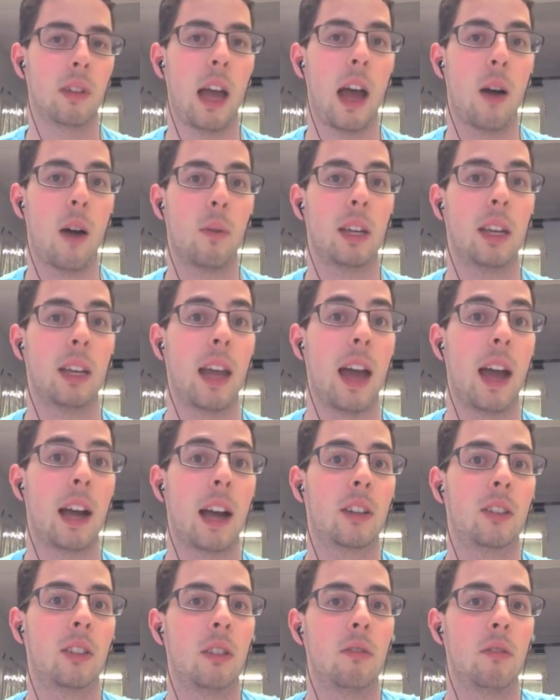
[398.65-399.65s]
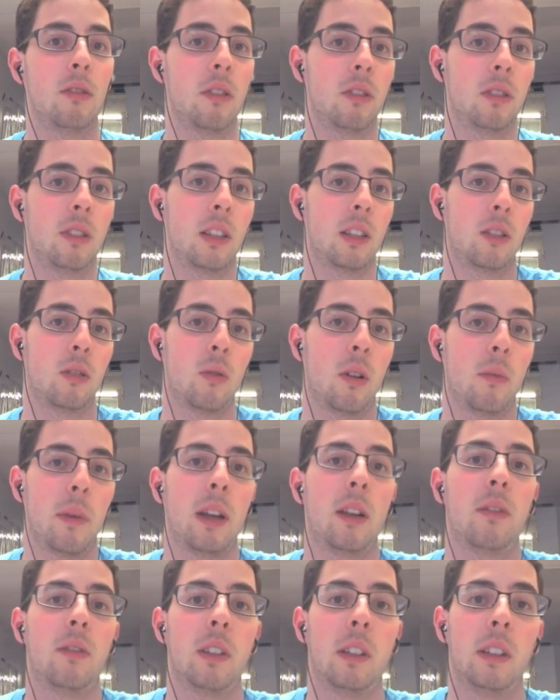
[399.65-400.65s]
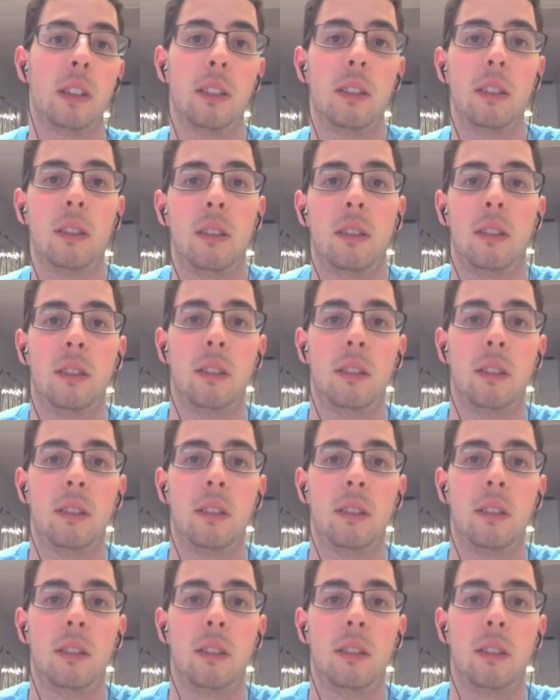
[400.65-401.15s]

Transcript: how we can actually use those things to our benefit.